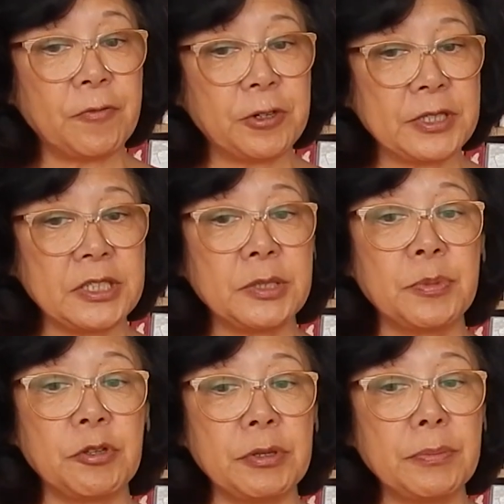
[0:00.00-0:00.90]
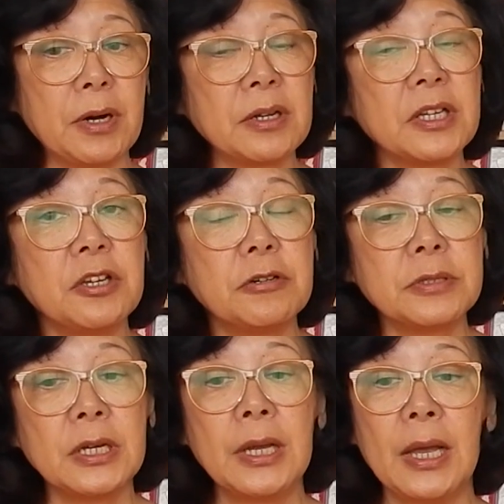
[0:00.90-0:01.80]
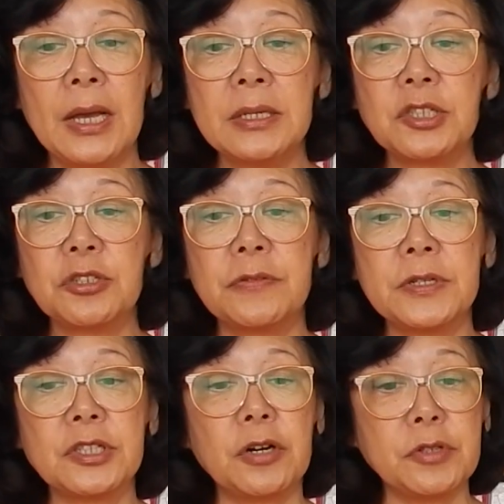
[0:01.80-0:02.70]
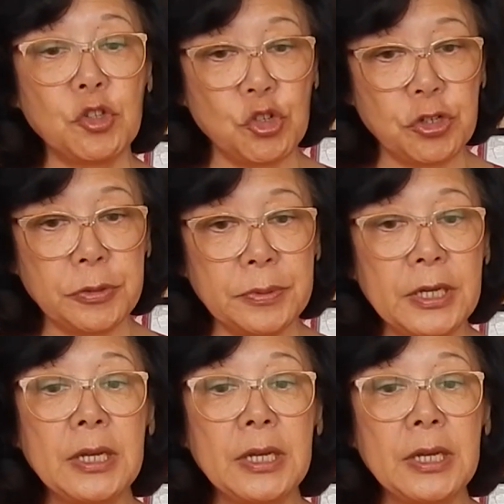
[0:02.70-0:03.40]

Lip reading: forces between molecules and the surface of the tube